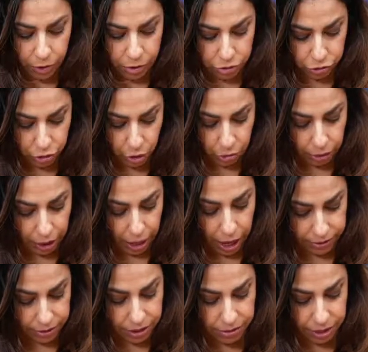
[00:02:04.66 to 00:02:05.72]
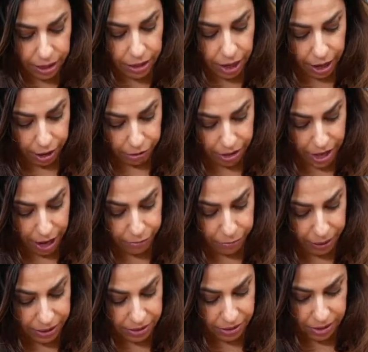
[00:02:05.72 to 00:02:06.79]
So as I said, I already have
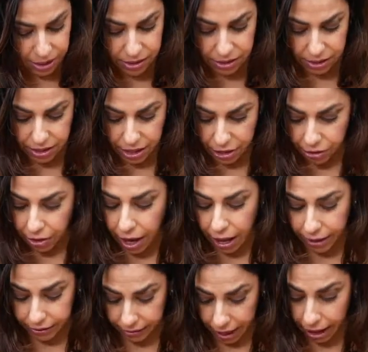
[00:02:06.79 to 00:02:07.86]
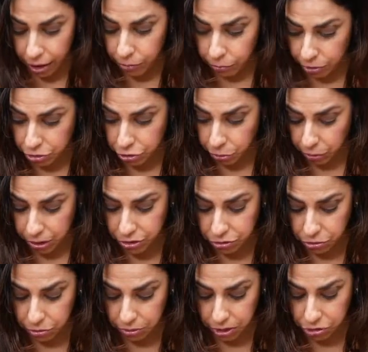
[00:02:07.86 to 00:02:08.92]
my seeds in here, and now what you want to
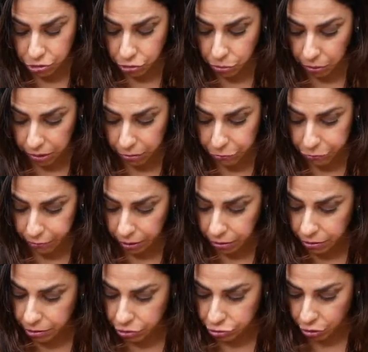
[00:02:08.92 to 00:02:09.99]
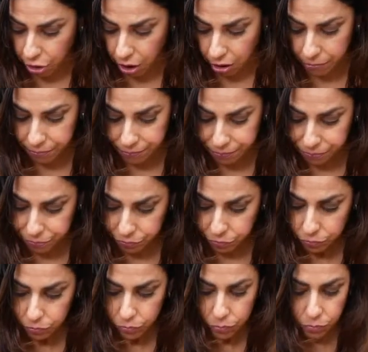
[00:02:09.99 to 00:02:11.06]
do is you want to fill the jar
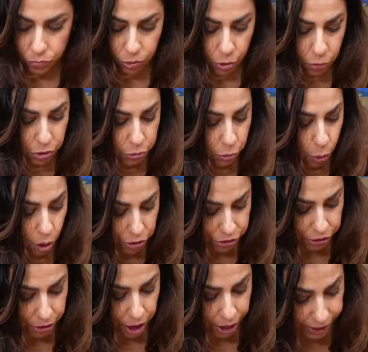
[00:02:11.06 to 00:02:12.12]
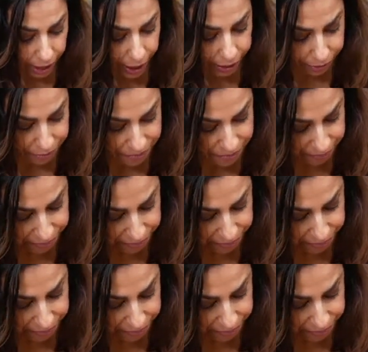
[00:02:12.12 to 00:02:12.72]
with water again.